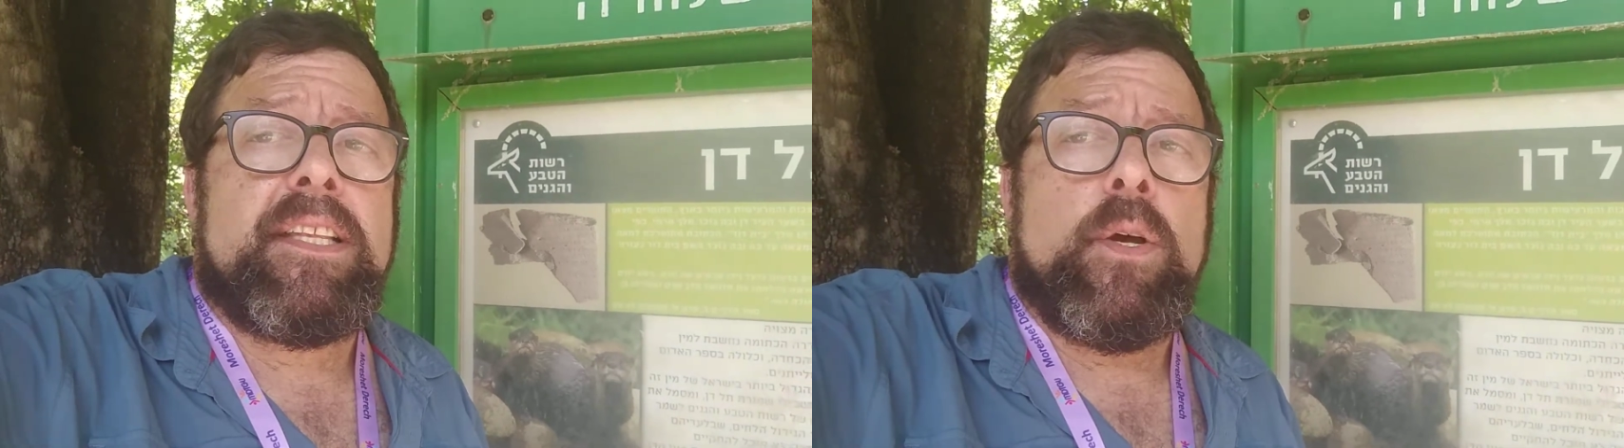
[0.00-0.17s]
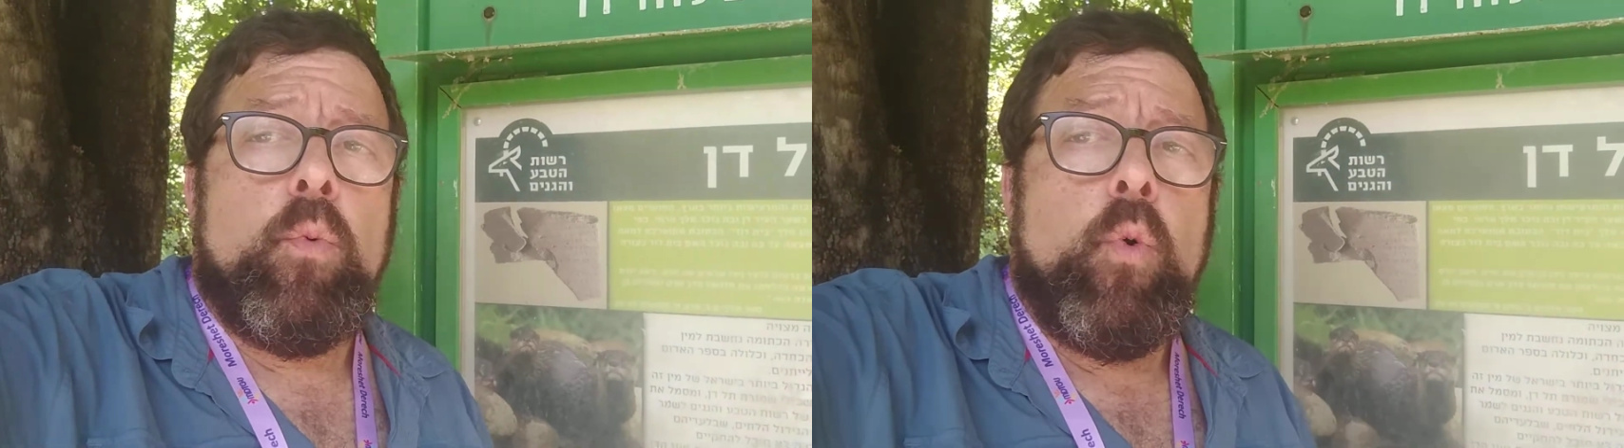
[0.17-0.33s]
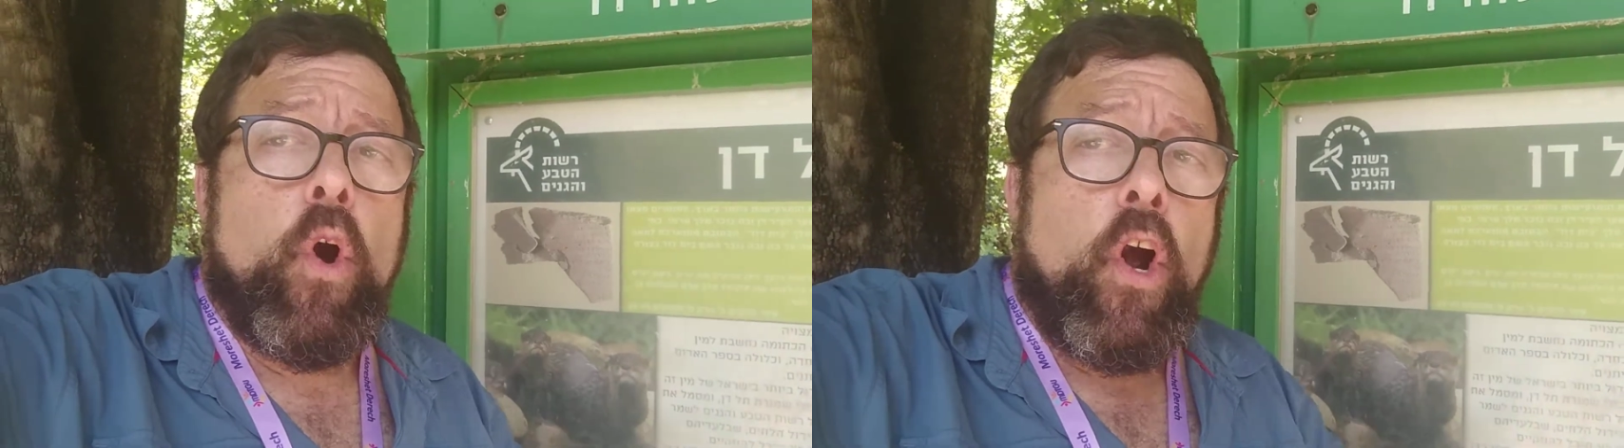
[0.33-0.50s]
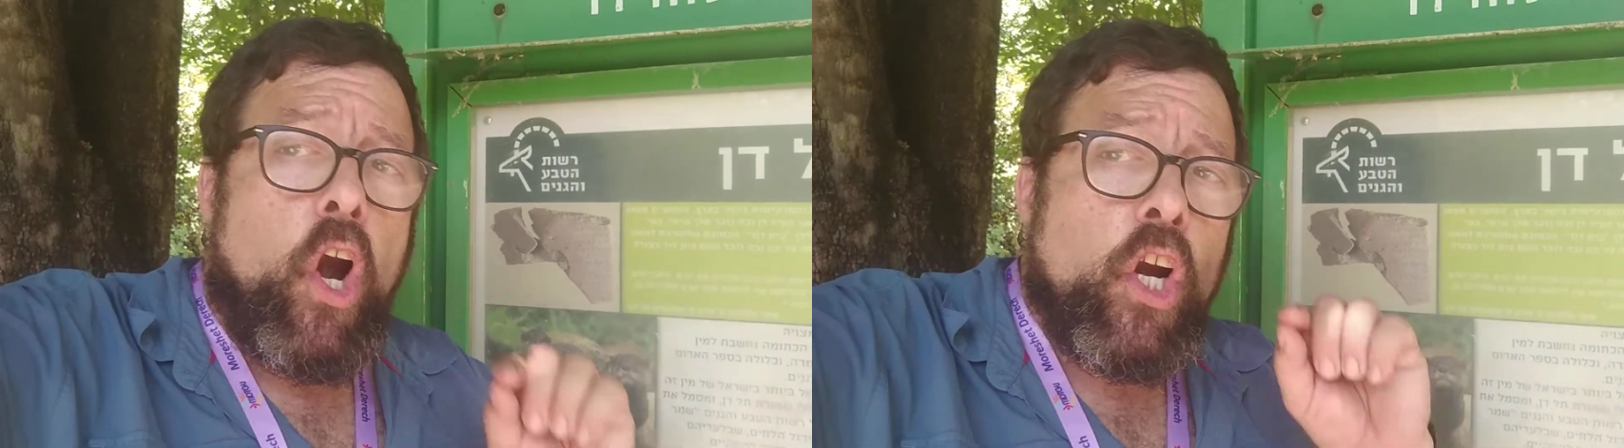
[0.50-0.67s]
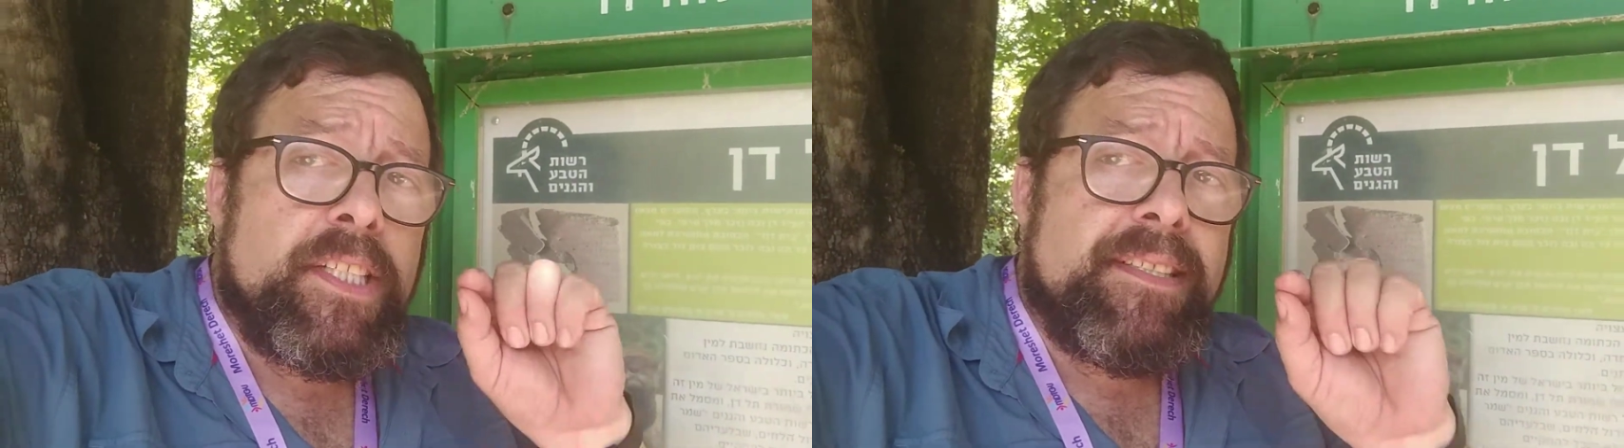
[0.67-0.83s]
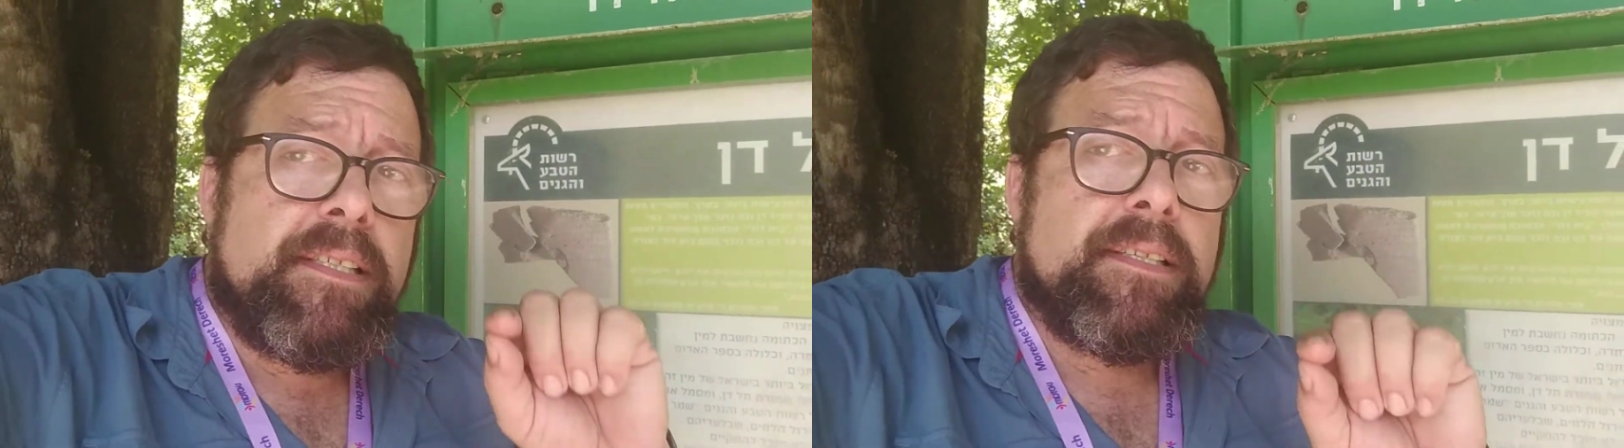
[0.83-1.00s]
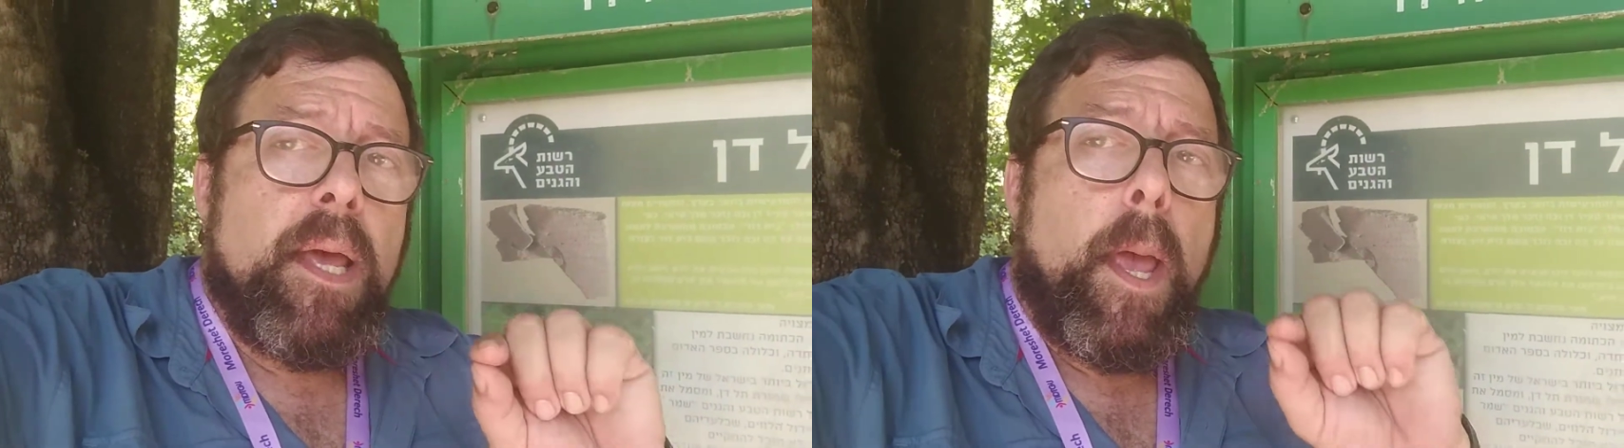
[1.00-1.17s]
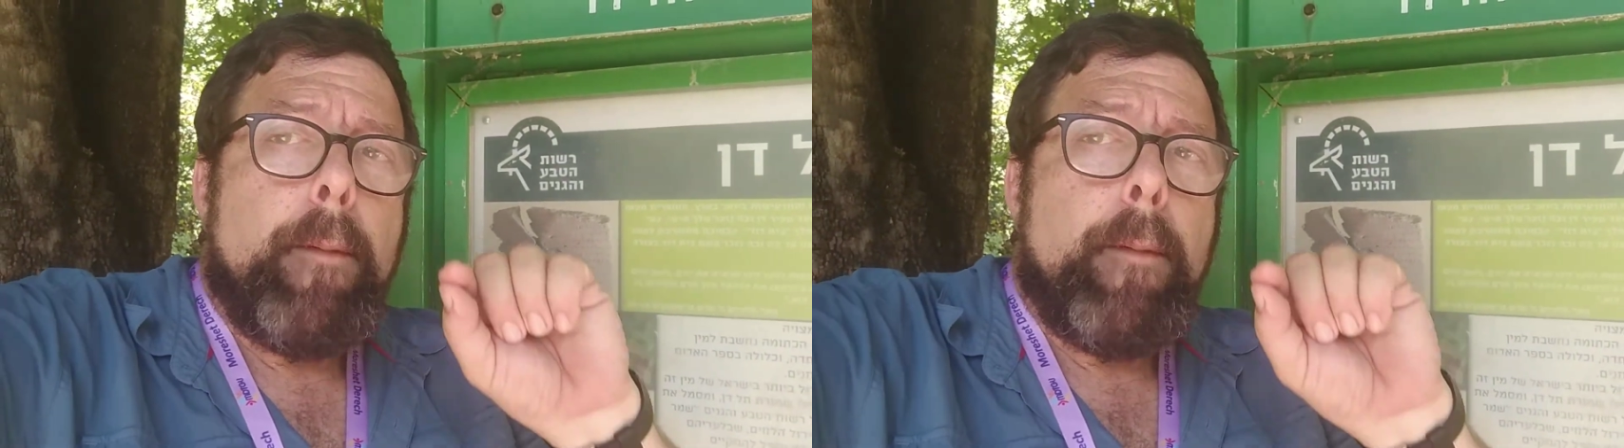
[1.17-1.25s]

the words